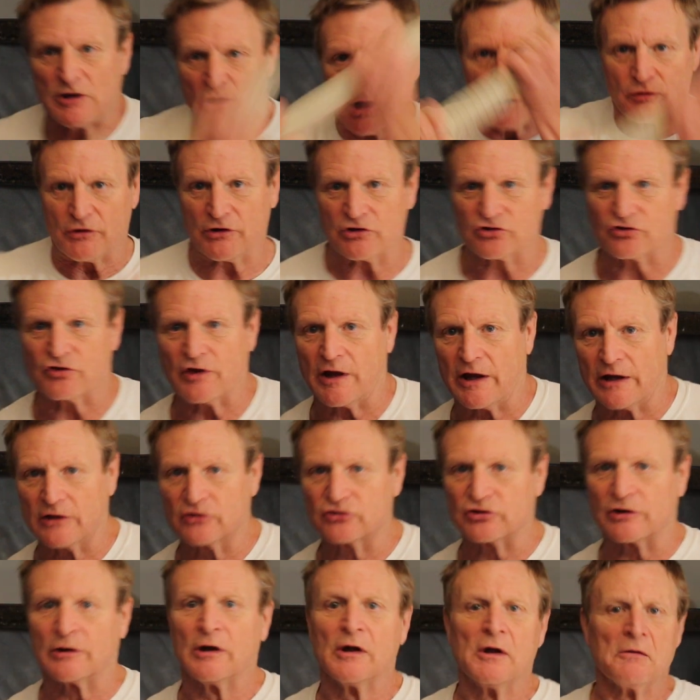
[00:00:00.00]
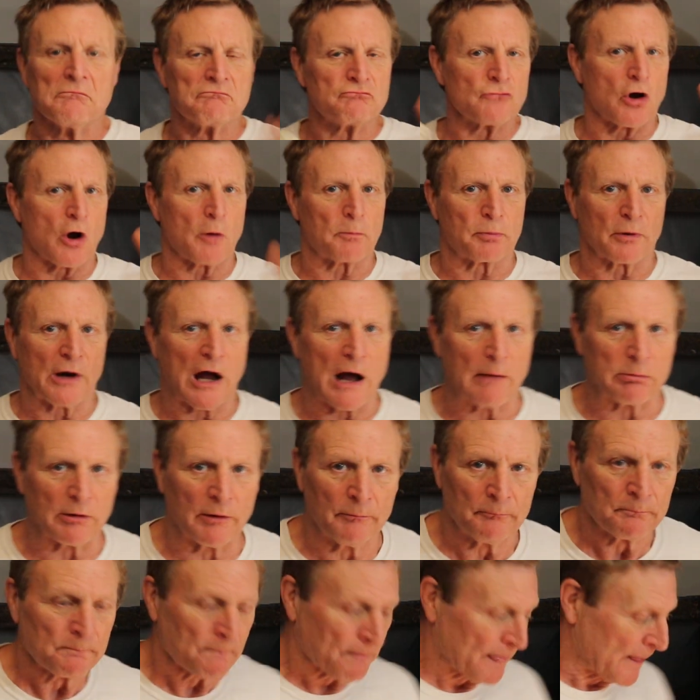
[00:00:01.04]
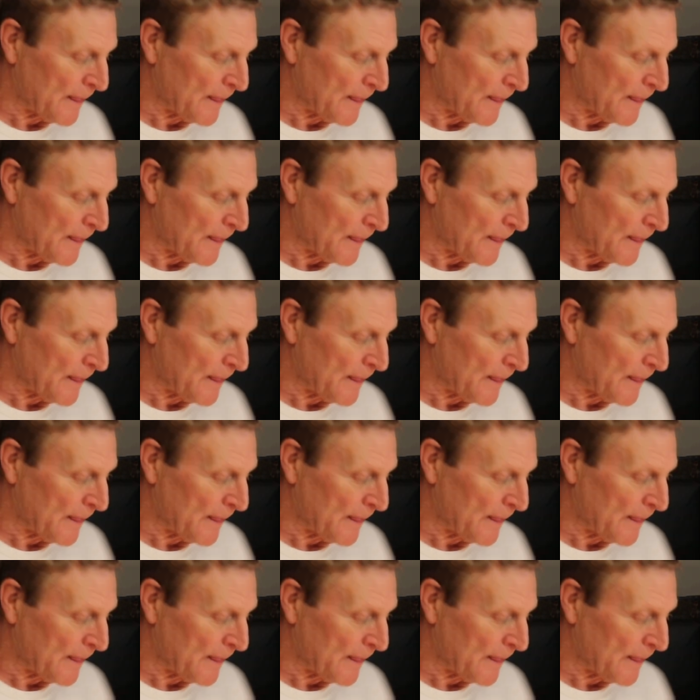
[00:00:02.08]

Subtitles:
all these things, and no problem.